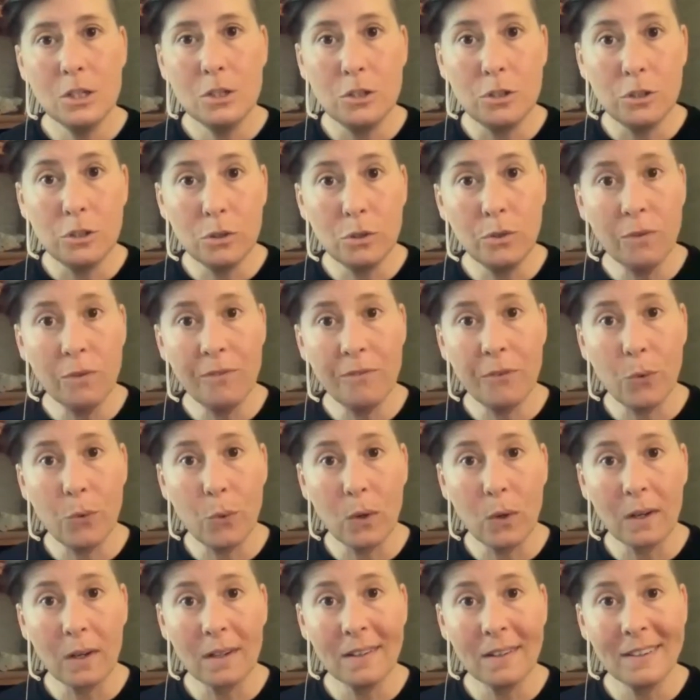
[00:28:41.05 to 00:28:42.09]
Do
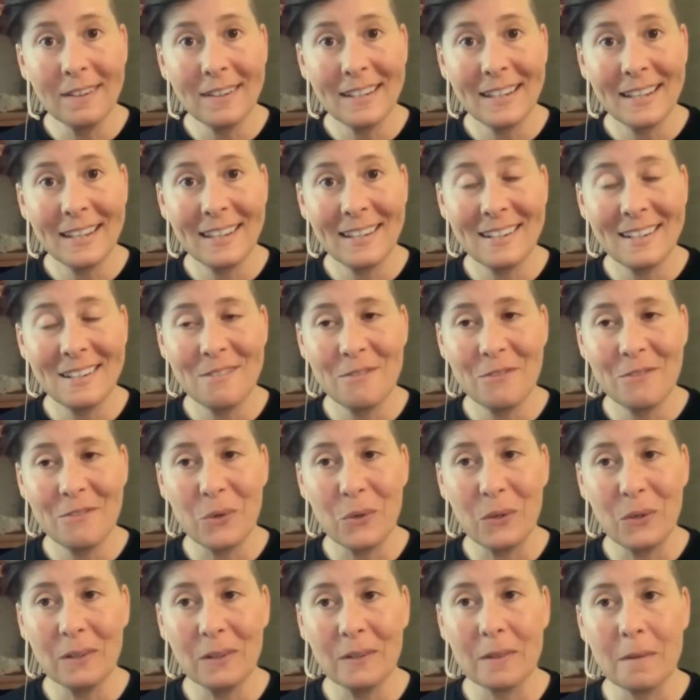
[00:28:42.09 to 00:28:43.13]
4, kidney
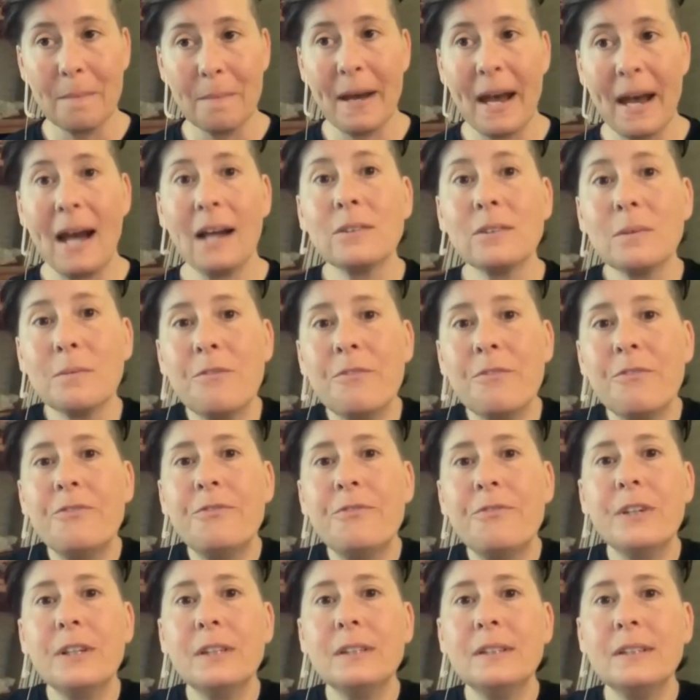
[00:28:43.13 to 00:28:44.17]
4 on the back. I'm
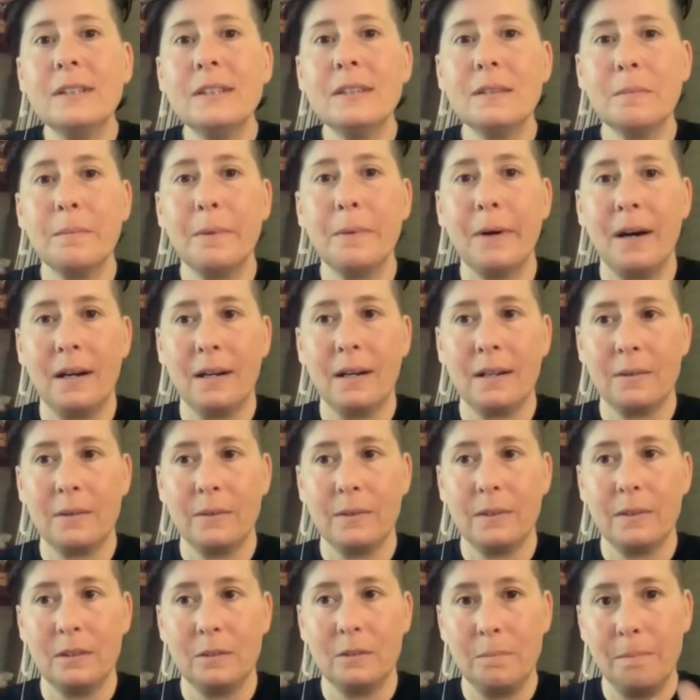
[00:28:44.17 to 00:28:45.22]
filling the body
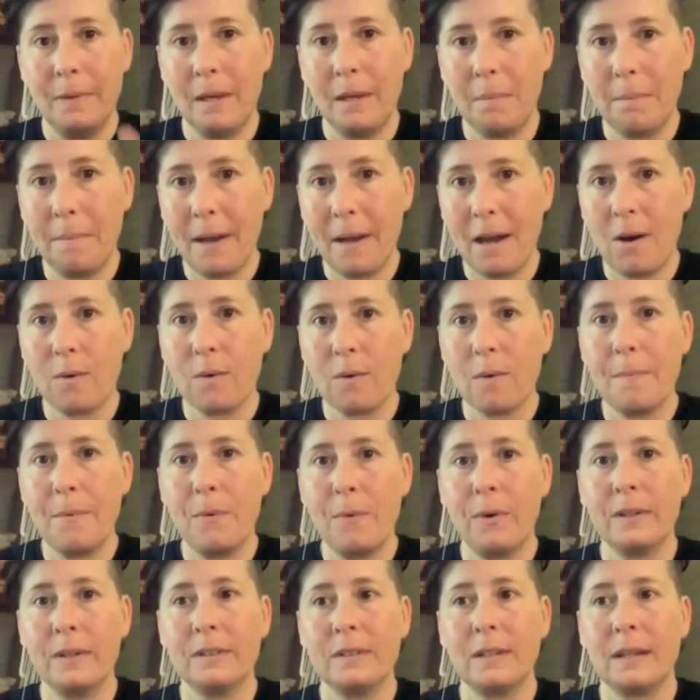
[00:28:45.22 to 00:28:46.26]
with these big power
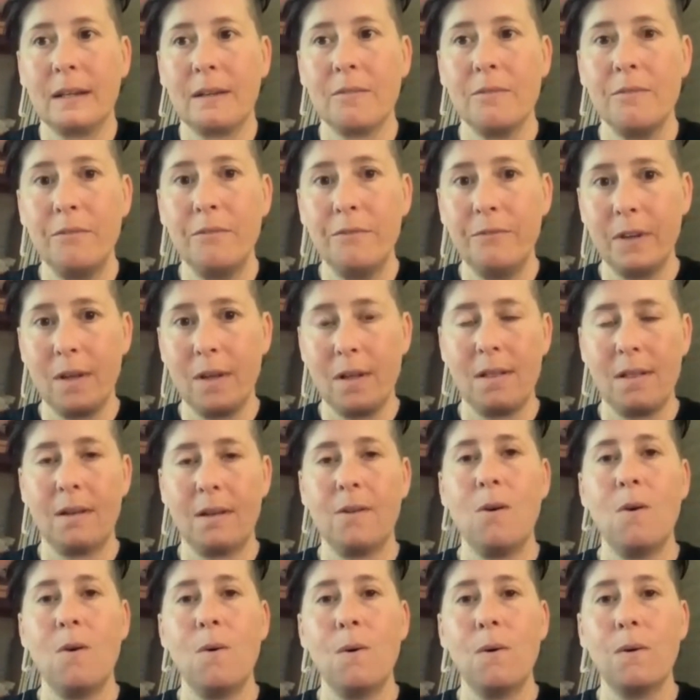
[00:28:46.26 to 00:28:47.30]
points that can fill and
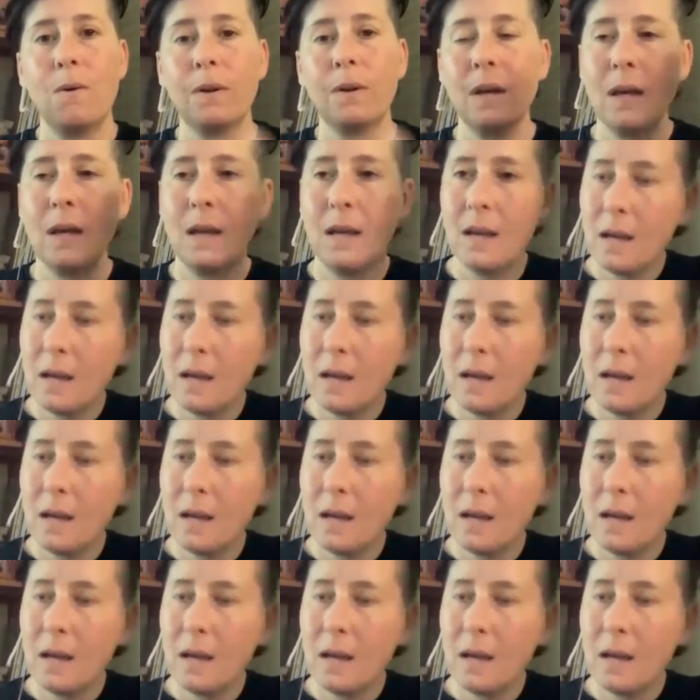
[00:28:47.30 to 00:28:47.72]
hold.